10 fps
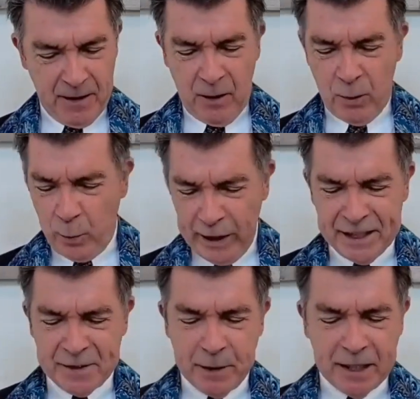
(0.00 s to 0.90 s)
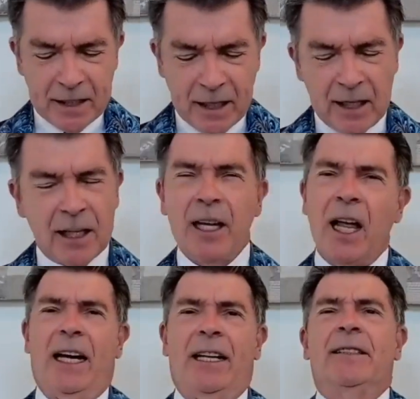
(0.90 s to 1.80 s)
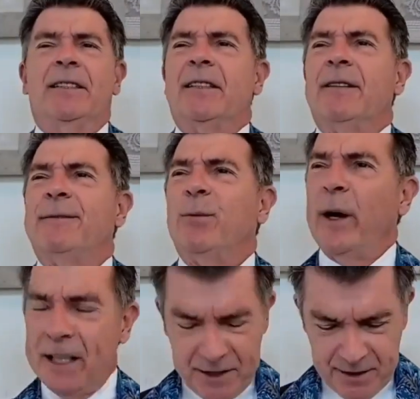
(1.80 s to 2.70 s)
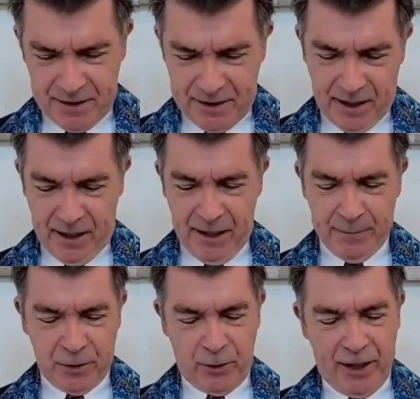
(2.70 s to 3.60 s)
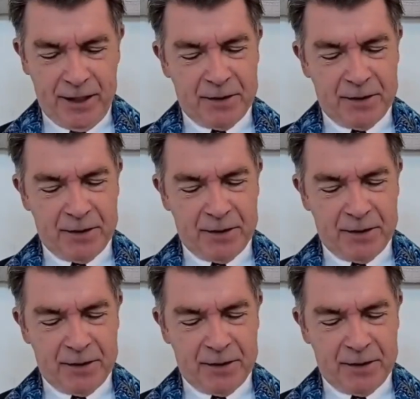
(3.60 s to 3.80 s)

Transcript: We spend a lot of wasted time trying